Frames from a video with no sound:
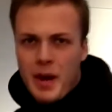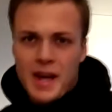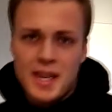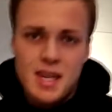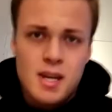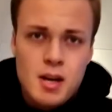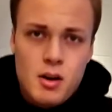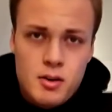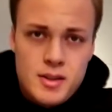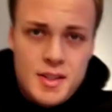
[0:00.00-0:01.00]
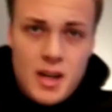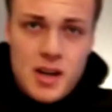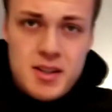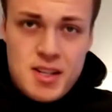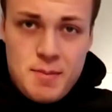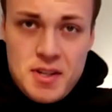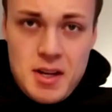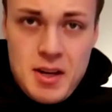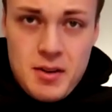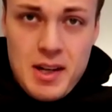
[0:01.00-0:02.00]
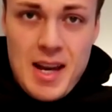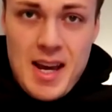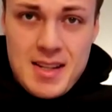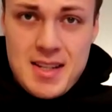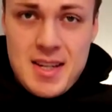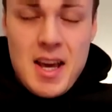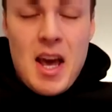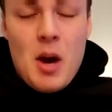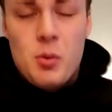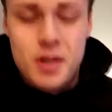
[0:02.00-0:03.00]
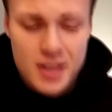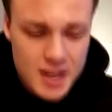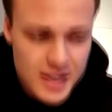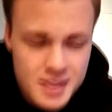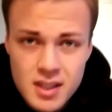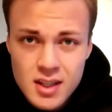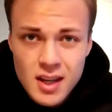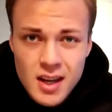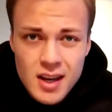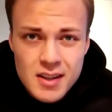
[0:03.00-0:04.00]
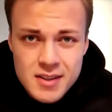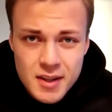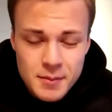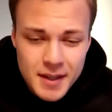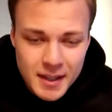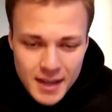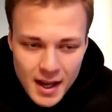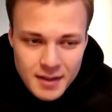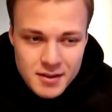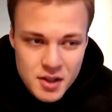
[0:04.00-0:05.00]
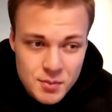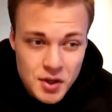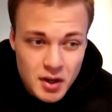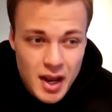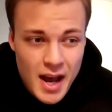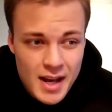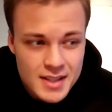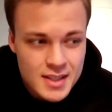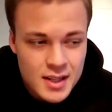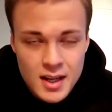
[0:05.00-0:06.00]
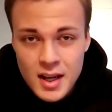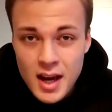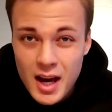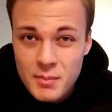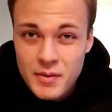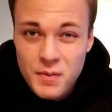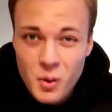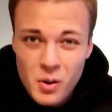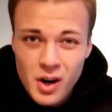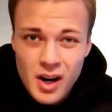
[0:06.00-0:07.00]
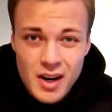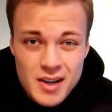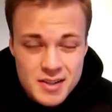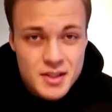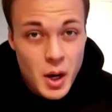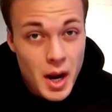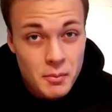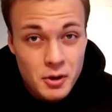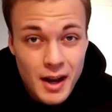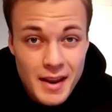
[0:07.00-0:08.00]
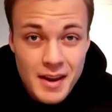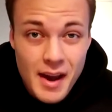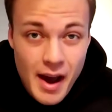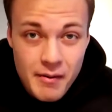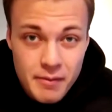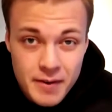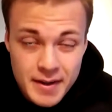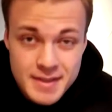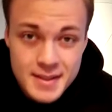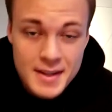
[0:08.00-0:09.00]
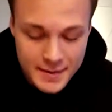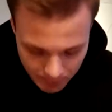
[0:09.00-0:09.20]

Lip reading: baggy on the sides, especially on the lats, which is something that Gymshark has had before. So I'm glad I have fixed this